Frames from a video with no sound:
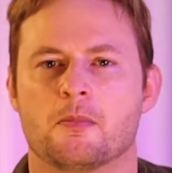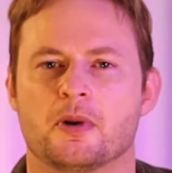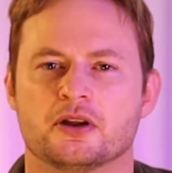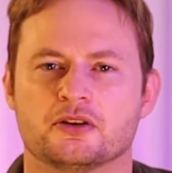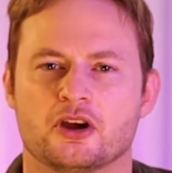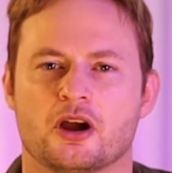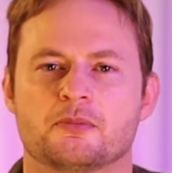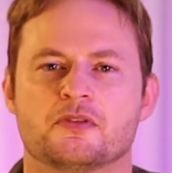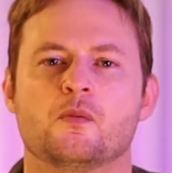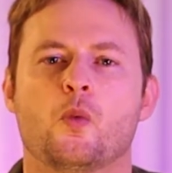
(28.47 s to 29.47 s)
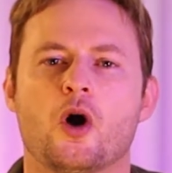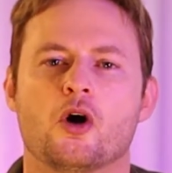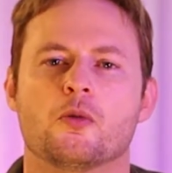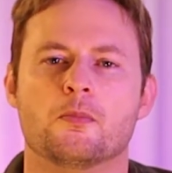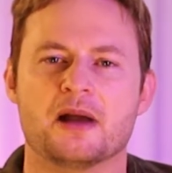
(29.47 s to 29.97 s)
but in terms of
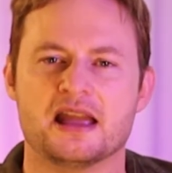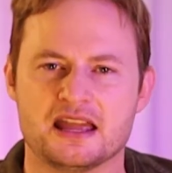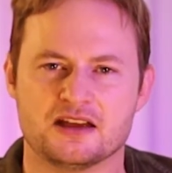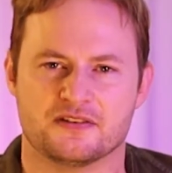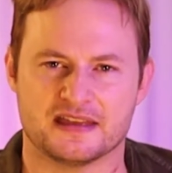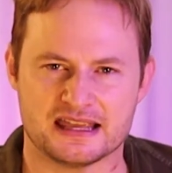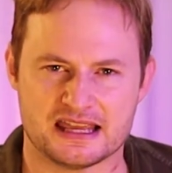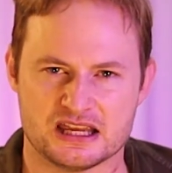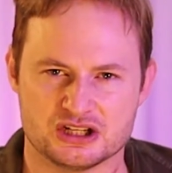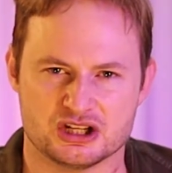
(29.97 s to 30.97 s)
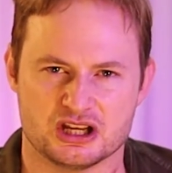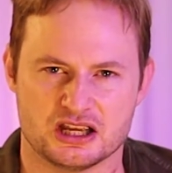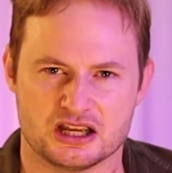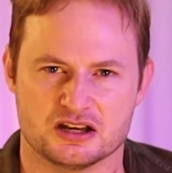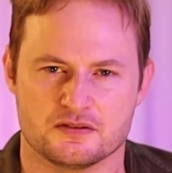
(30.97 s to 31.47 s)
well-being for each
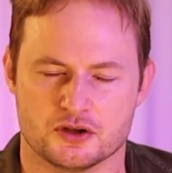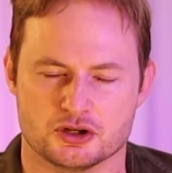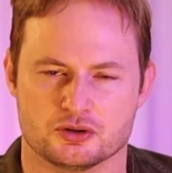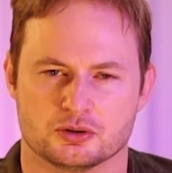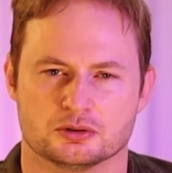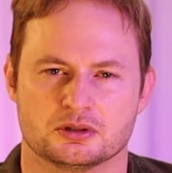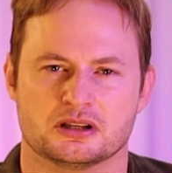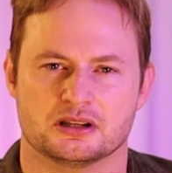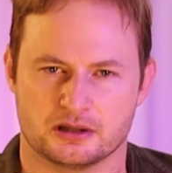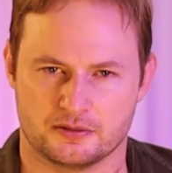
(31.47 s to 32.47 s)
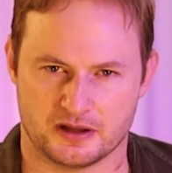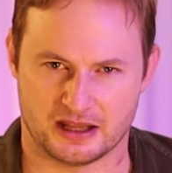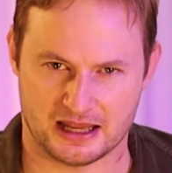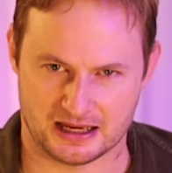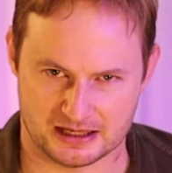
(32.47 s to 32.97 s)
individual living
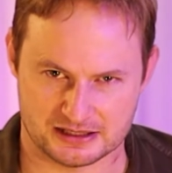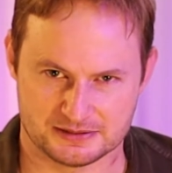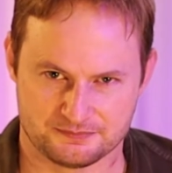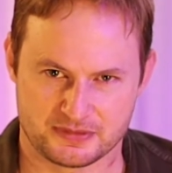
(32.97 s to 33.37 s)
in it.